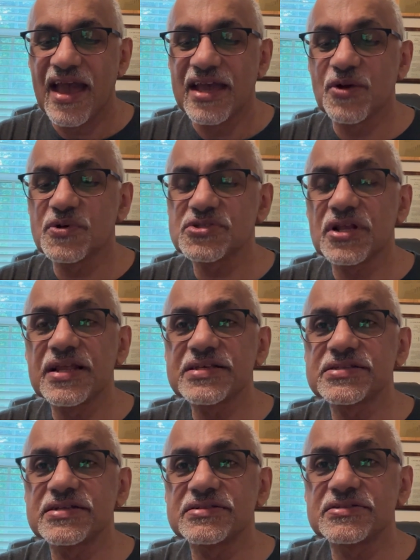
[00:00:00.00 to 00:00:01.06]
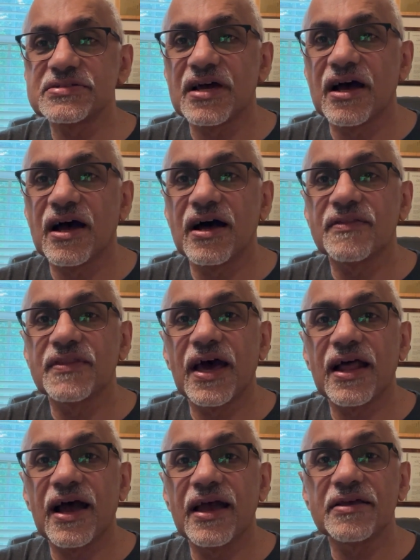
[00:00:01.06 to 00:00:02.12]
It was a lesson that
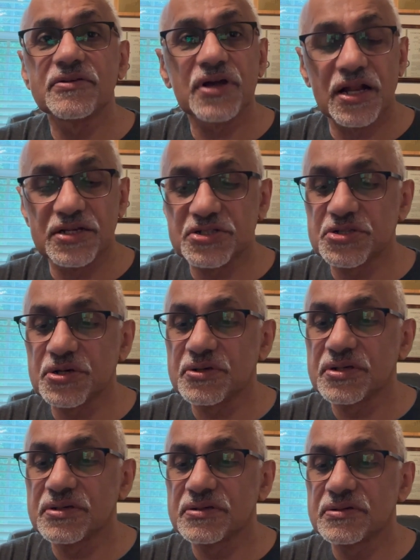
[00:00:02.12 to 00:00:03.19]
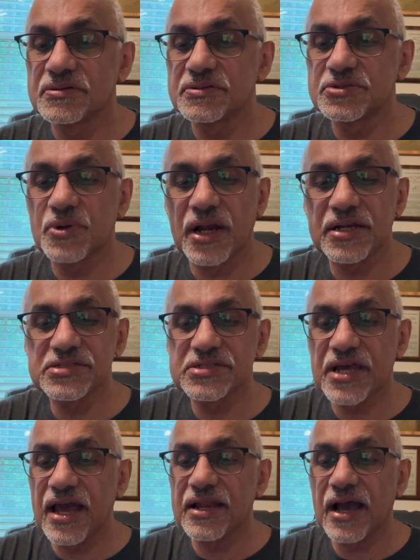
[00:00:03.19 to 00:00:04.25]
I undertook to
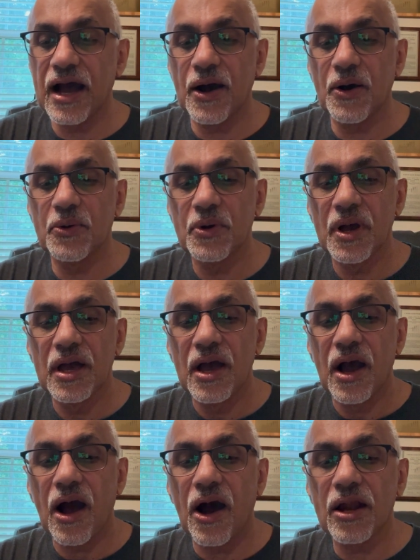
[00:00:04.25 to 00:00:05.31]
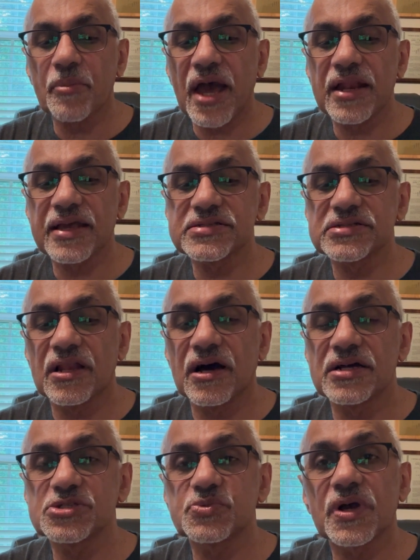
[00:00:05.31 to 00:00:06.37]
understand how automatic
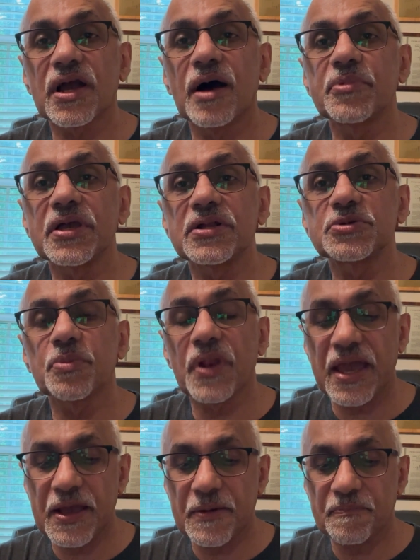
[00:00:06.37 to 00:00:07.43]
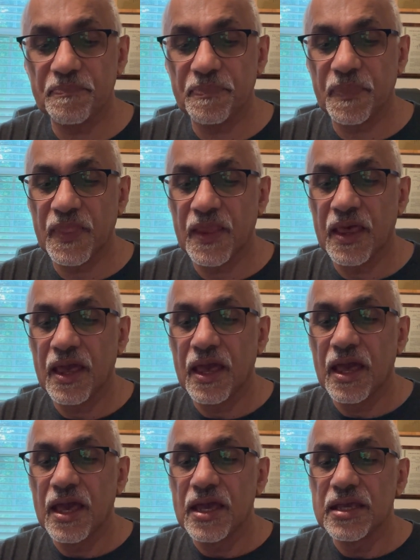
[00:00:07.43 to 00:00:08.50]
SLRs were coming into play.
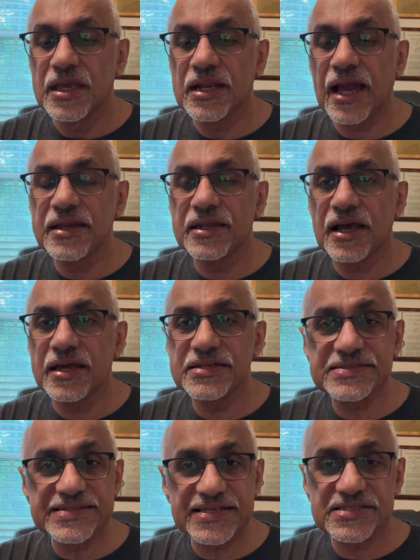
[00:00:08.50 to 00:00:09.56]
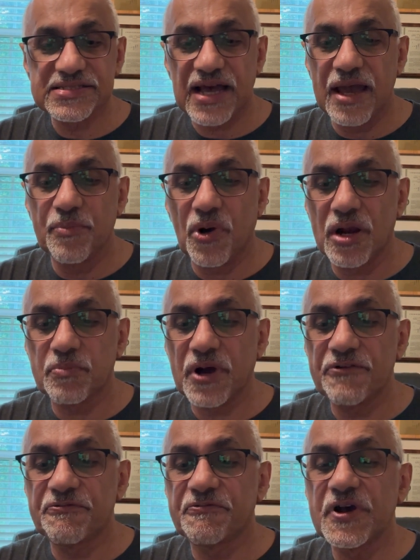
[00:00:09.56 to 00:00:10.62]
In 1996, I bought
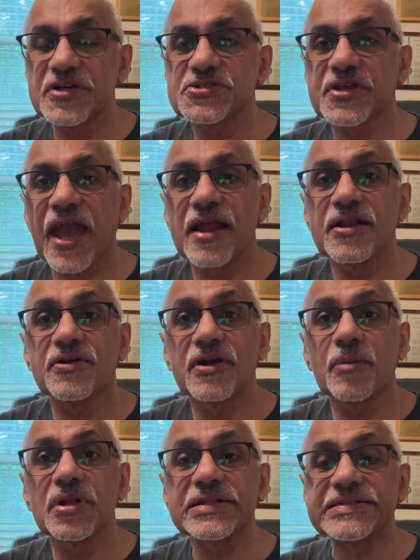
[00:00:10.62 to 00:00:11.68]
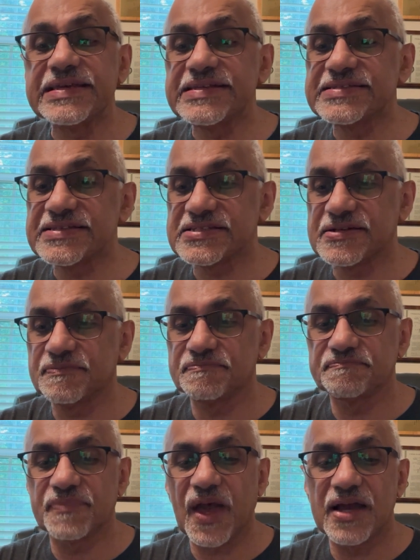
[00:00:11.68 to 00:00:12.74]
my first Canon Rebel T system.
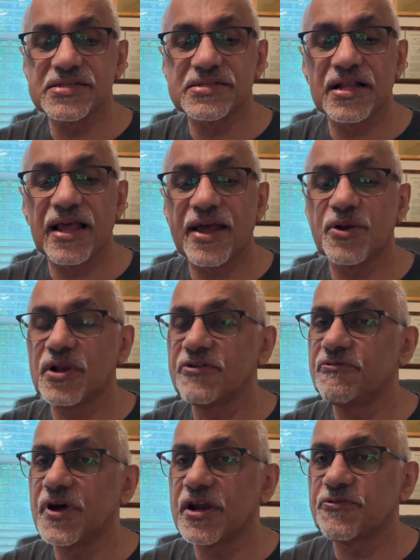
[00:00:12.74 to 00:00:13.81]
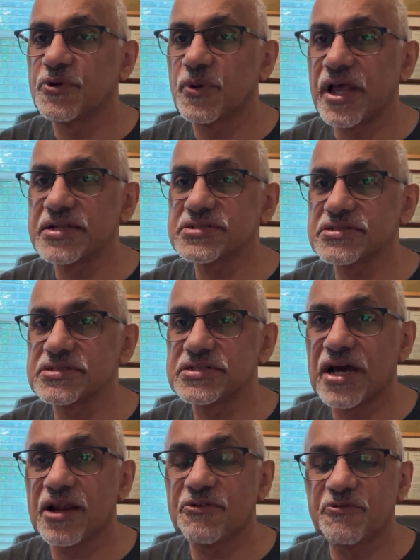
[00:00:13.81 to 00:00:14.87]
I still had only very few lenses,
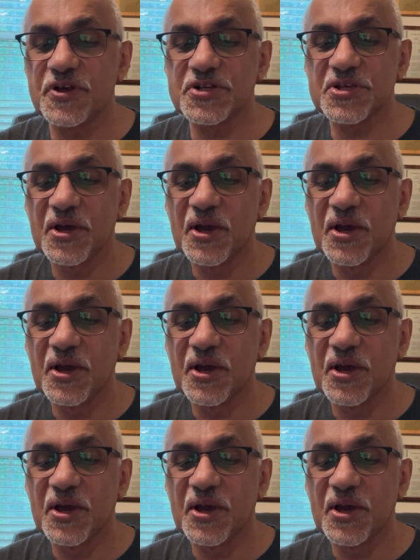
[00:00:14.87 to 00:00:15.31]
none of which